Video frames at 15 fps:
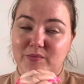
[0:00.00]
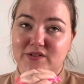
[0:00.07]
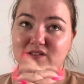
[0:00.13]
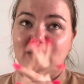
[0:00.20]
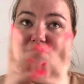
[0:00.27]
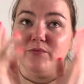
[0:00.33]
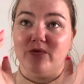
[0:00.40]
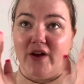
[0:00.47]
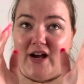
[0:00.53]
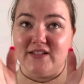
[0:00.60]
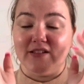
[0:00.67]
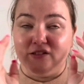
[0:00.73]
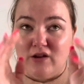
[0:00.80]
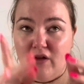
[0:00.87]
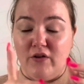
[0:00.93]
stuff, that is
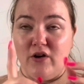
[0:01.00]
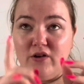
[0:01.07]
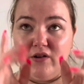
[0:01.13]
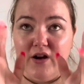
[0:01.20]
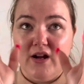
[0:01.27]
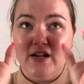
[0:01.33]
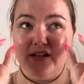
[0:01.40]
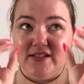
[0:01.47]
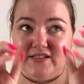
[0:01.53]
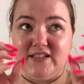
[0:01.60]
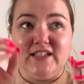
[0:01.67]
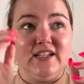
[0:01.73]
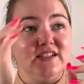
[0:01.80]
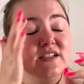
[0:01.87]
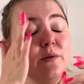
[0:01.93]
another
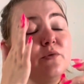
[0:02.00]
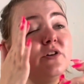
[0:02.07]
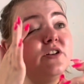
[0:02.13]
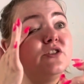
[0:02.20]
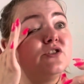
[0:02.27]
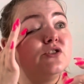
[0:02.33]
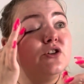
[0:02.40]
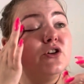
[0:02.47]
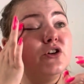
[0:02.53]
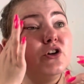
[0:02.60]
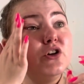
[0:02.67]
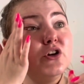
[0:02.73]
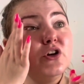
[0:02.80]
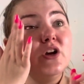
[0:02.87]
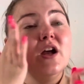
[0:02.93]
series that I'm going to
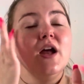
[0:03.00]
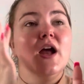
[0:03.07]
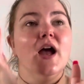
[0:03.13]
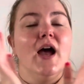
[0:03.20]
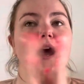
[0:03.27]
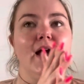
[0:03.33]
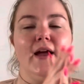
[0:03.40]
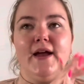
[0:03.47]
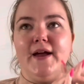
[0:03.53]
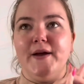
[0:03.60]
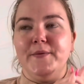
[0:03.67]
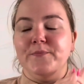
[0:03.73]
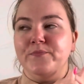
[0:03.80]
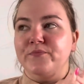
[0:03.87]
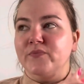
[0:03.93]
do.
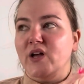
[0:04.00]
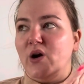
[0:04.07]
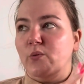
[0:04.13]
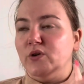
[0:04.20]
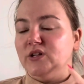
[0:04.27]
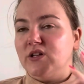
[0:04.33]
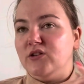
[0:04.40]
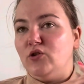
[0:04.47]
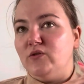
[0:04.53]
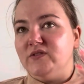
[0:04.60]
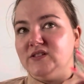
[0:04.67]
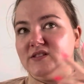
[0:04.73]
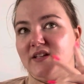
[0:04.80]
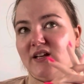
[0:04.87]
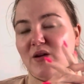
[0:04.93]
I want to
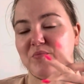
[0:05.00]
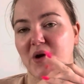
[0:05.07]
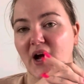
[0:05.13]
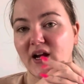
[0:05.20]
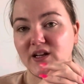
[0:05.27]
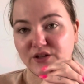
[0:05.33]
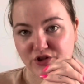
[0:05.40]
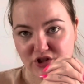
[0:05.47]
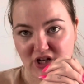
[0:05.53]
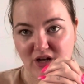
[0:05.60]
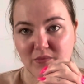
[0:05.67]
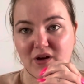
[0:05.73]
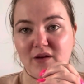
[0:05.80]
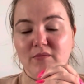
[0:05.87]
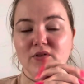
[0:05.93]
obviously get back into shape,
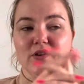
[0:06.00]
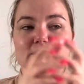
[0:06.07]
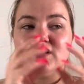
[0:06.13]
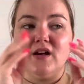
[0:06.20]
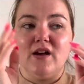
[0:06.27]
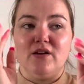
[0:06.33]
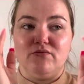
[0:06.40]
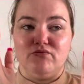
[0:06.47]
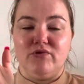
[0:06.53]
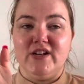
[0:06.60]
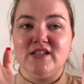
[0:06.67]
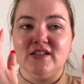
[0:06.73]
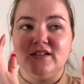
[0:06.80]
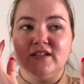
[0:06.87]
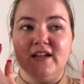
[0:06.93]
because
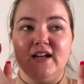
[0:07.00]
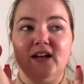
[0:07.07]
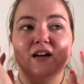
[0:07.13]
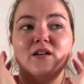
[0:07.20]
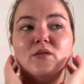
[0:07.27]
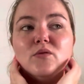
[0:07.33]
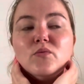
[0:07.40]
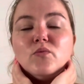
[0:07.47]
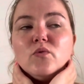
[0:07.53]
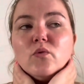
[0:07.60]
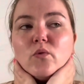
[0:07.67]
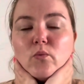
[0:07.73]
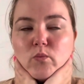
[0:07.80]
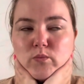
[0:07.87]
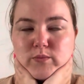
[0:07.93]
recently
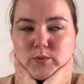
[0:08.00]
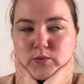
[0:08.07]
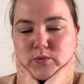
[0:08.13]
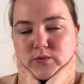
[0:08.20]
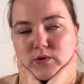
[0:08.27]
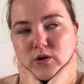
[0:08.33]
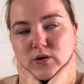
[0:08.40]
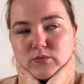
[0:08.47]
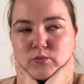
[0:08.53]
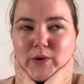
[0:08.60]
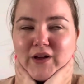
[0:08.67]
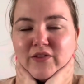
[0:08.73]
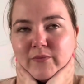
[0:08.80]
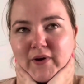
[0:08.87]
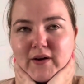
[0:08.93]

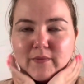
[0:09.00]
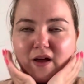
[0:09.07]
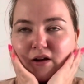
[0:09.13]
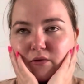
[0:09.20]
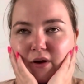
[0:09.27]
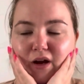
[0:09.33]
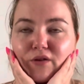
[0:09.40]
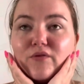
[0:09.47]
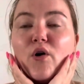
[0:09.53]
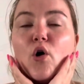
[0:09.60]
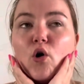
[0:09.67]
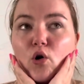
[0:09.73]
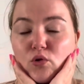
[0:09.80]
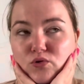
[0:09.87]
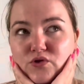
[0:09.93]
with my mental health,
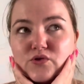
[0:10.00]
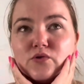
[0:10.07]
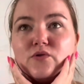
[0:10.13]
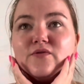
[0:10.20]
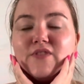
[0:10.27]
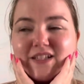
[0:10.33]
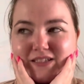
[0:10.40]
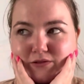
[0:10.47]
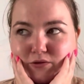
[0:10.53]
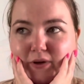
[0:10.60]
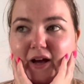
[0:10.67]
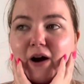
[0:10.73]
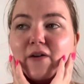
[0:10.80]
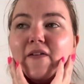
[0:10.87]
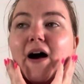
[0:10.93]
also physical
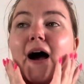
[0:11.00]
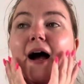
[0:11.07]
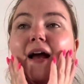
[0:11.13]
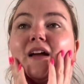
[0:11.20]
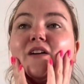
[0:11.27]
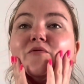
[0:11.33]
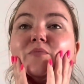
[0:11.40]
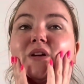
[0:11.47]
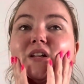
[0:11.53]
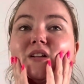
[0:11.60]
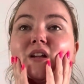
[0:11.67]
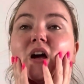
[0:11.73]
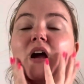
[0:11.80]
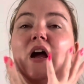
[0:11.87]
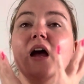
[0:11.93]
health, I have been
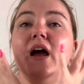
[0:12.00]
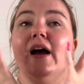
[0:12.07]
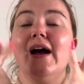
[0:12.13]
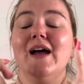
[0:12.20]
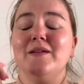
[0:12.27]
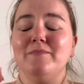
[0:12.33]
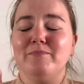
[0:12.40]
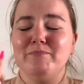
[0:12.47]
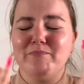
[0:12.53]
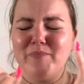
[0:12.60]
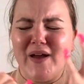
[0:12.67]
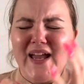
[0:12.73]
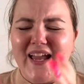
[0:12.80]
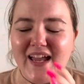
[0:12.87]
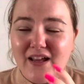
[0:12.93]
in
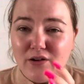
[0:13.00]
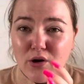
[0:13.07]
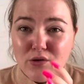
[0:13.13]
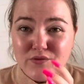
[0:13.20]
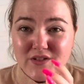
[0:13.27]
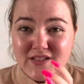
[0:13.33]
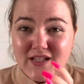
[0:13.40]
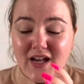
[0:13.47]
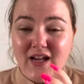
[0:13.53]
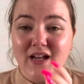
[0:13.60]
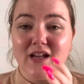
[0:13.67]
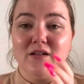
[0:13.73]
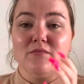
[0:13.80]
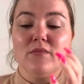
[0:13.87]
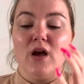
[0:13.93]
pain all the
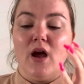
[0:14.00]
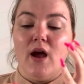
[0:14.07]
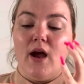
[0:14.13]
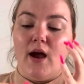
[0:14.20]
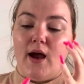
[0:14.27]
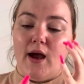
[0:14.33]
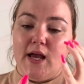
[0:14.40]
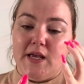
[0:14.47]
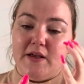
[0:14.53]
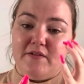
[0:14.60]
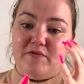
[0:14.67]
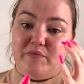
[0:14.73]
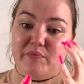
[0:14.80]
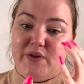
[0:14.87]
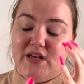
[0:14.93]
time. I
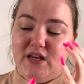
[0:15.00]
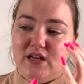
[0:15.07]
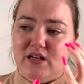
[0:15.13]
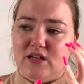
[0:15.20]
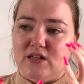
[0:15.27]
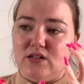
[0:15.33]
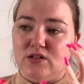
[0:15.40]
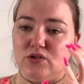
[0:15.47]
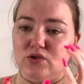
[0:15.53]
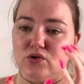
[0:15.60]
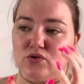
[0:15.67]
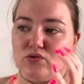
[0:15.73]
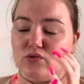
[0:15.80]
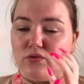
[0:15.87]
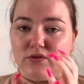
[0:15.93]
have been
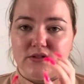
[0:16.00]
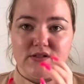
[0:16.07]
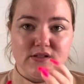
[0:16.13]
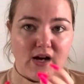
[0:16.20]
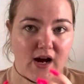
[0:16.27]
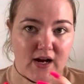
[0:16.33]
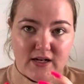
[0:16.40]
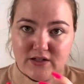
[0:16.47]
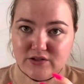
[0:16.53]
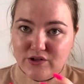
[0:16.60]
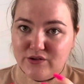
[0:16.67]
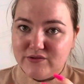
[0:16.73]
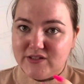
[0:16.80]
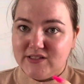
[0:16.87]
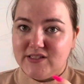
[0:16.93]
so tired
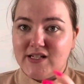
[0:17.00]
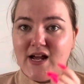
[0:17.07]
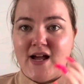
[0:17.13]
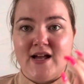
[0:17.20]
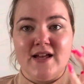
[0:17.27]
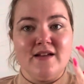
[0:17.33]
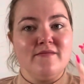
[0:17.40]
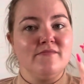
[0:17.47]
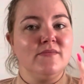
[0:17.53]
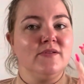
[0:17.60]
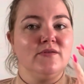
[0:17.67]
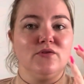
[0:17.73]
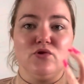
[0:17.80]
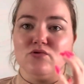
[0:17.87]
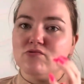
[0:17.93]
all the
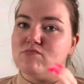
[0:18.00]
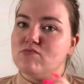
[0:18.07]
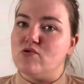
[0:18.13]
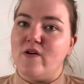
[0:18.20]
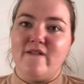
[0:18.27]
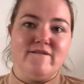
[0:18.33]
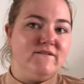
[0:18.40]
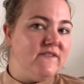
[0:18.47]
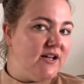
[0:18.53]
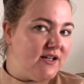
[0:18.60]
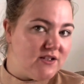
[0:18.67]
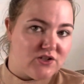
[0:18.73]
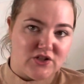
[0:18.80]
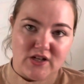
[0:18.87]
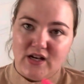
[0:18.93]
time, no
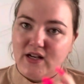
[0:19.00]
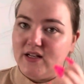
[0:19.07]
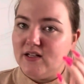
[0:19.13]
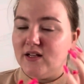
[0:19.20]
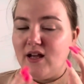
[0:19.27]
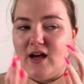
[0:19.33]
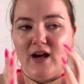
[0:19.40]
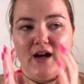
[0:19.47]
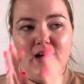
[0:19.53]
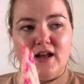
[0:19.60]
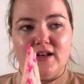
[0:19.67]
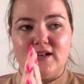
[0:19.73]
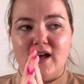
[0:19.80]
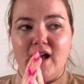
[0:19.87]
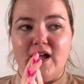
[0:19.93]
motivation,
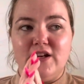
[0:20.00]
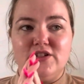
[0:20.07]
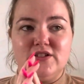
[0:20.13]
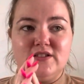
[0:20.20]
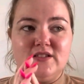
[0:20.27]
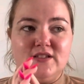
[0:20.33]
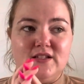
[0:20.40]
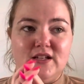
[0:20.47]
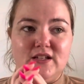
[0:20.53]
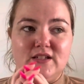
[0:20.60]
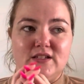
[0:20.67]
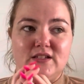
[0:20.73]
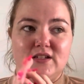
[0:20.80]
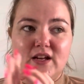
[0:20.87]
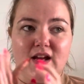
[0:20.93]
and I just need
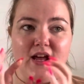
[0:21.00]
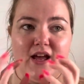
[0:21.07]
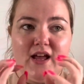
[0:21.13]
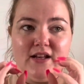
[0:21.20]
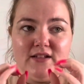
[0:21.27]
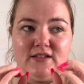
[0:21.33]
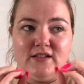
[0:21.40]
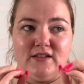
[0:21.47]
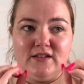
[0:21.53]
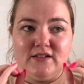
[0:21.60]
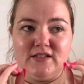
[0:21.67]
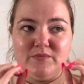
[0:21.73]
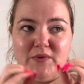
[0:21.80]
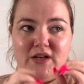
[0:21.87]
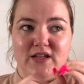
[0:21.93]
to get into the
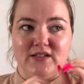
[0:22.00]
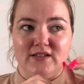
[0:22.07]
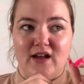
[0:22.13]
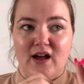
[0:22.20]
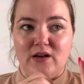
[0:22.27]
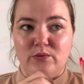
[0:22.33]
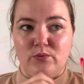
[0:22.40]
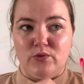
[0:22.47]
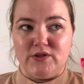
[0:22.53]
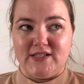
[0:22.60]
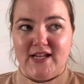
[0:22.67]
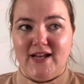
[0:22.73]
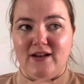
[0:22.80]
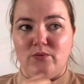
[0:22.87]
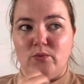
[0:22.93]
space that I was
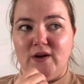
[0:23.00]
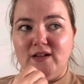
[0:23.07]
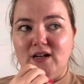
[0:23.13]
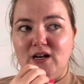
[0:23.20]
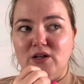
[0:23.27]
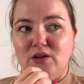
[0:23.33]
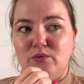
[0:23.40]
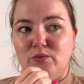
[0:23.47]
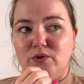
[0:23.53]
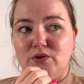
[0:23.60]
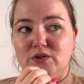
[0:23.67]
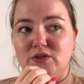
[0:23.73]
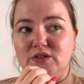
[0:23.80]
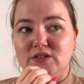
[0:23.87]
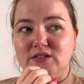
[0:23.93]
in when I
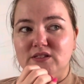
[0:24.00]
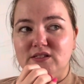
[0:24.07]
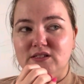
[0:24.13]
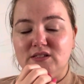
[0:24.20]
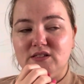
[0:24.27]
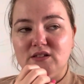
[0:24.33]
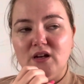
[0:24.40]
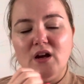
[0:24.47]
was,